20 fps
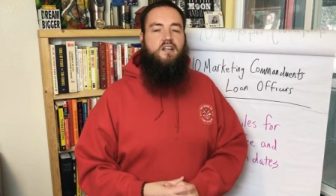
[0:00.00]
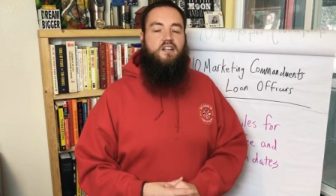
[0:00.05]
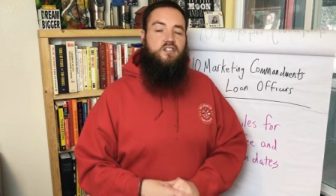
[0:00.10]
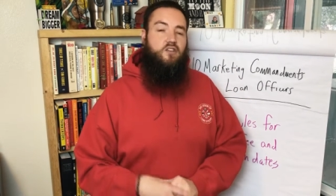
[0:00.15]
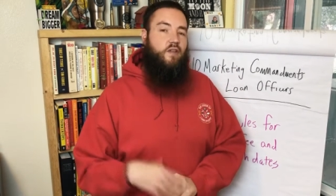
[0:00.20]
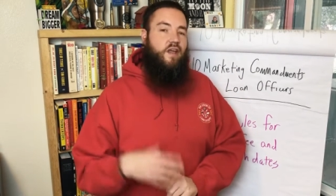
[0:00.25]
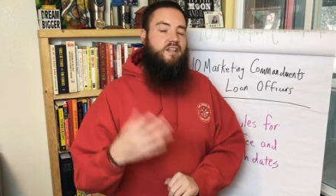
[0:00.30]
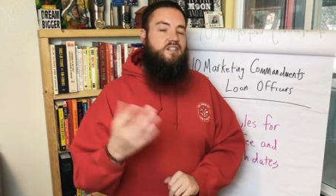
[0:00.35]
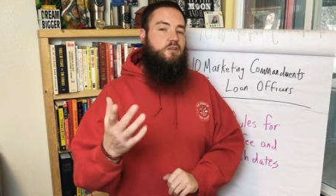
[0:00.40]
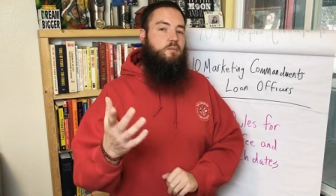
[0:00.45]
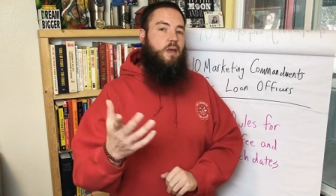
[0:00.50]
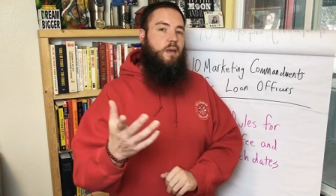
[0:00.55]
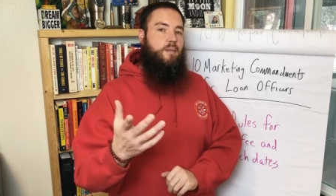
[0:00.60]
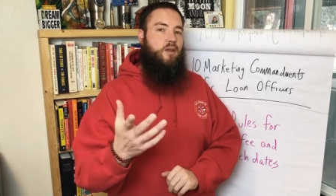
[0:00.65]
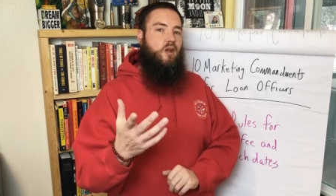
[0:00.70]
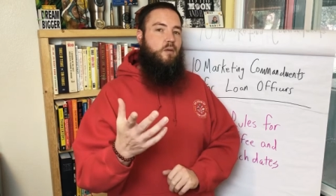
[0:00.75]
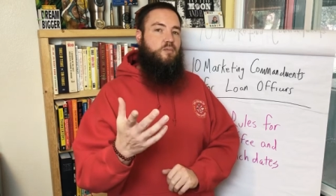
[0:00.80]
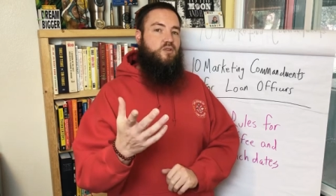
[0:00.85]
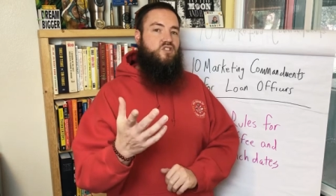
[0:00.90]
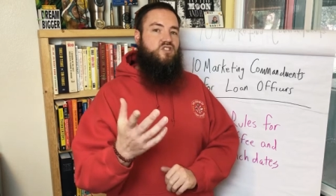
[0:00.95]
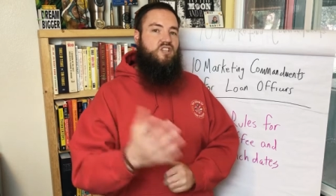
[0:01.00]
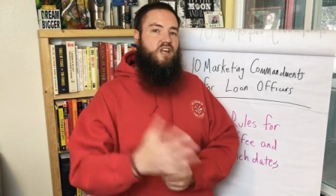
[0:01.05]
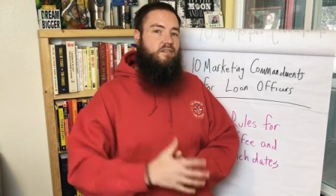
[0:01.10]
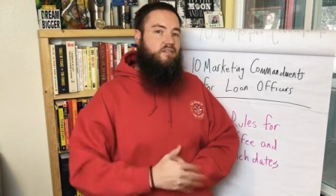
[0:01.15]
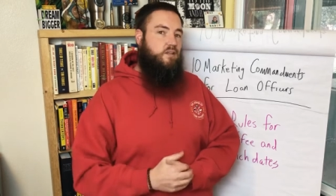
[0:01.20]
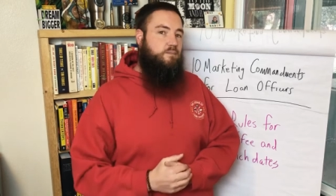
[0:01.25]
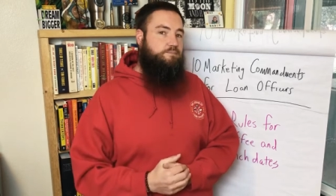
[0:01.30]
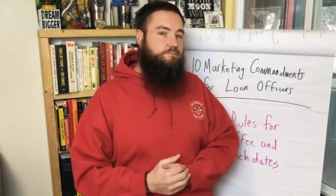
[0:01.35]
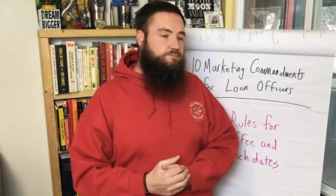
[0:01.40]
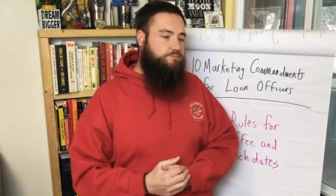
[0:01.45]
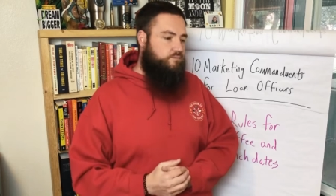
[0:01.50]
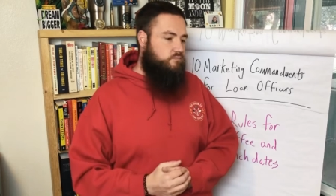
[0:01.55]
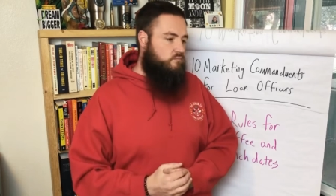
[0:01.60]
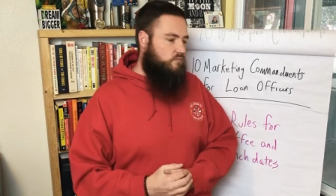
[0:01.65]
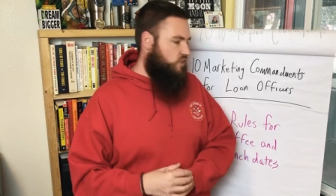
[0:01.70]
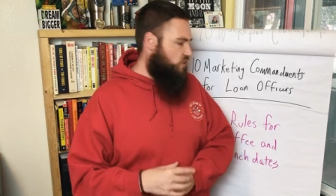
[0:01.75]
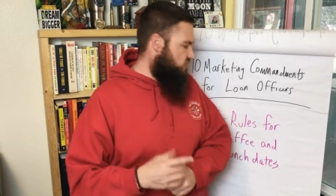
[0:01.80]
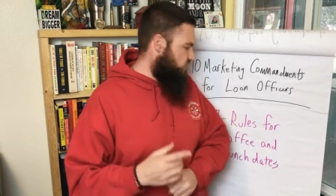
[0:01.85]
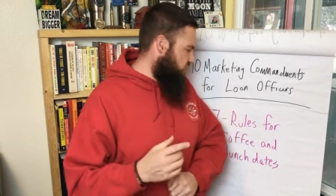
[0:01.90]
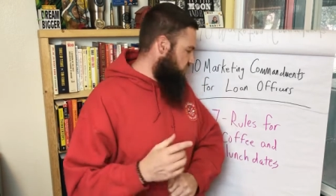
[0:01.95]
So that's commandment number seven.
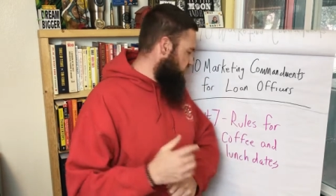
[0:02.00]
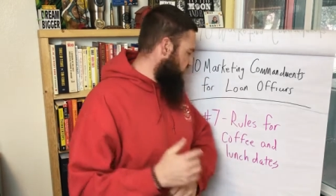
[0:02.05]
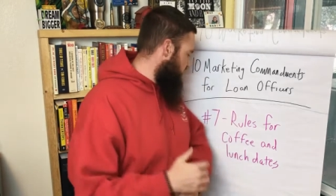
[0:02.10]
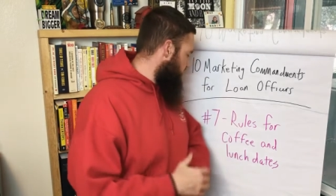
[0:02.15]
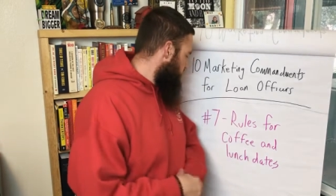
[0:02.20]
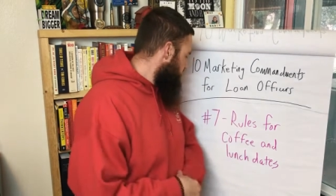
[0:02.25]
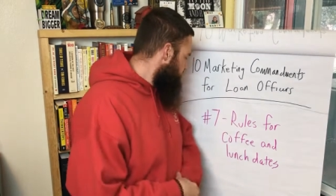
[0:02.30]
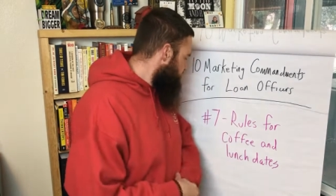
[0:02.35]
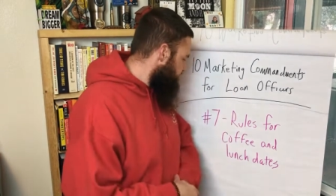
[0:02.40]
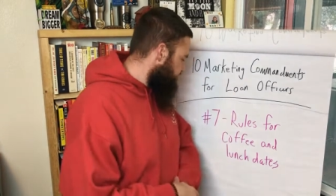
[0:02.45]
Is it seven?